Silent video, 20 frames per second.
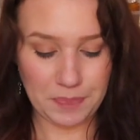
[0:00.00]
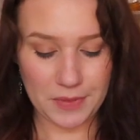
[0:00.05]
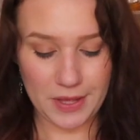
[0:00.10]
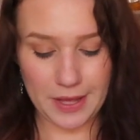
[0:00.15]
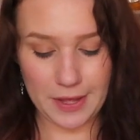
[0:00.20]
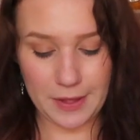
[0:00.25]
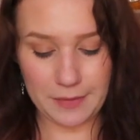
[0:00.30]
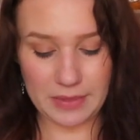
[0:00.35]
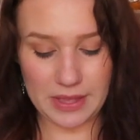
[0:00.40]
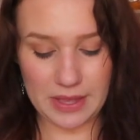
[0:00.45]

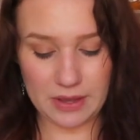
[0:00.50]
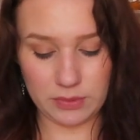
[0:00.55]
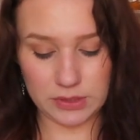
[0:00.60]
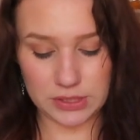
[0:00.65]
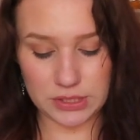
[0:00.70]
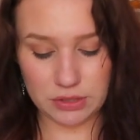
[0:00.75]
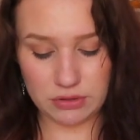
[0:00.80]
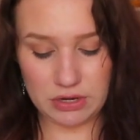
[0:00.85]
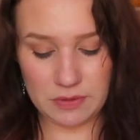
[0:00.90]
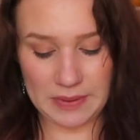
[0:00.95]
And um, it
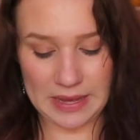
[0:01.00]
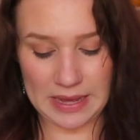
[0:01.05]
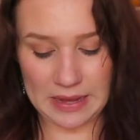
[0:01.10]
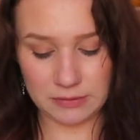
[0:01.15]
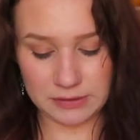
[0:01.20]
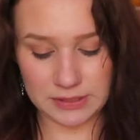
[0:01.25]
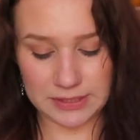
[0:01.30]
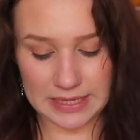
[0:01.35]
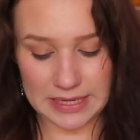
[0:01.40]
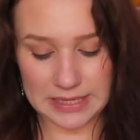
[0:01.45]
was
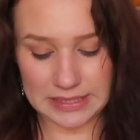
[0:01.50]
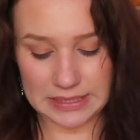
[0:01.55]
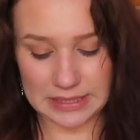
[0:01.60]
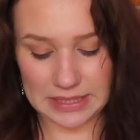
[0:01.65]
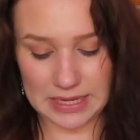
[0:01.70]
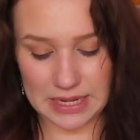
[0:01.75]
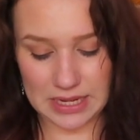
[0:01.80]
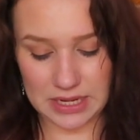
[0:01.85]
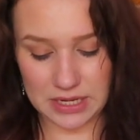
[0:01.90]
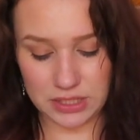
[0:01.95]
£3, size
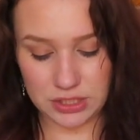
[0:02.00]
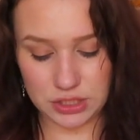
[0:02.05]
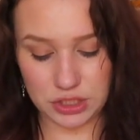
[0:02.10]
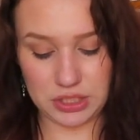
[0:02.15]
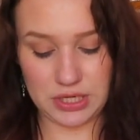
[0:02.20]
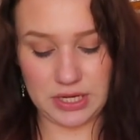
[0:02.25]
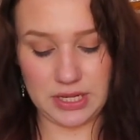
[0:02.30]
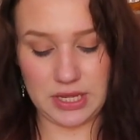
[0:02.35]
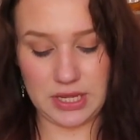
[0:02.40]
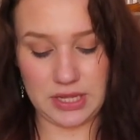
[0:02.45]

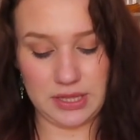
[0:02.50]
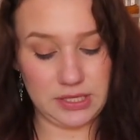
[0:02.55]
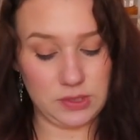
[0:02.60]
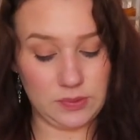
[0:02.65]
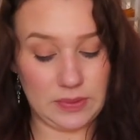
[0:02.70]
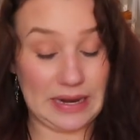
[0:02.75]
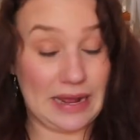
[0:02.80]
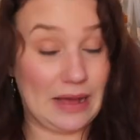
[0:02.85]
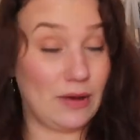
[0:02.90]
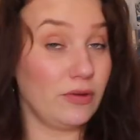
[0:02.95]
large. This
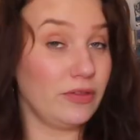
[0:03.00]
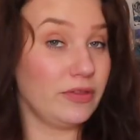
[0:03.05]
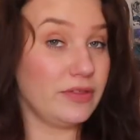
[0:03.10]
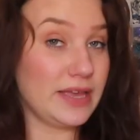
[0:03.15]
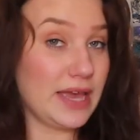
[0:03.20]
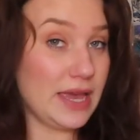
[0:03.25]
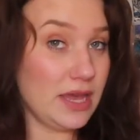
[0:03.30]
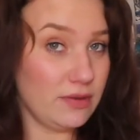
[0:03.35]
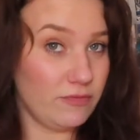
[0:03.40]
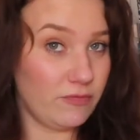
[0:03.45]
went out on the
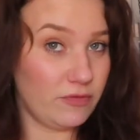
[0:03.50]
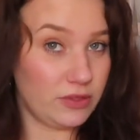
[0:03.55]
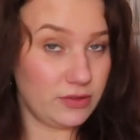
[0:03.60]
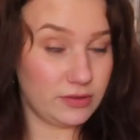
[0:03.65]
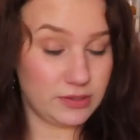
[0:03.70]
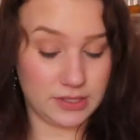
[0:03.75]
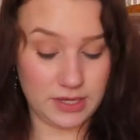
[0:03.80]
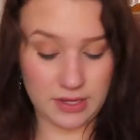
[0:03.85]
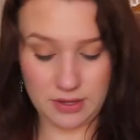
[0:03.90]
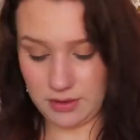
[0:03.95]
8th of the 6th.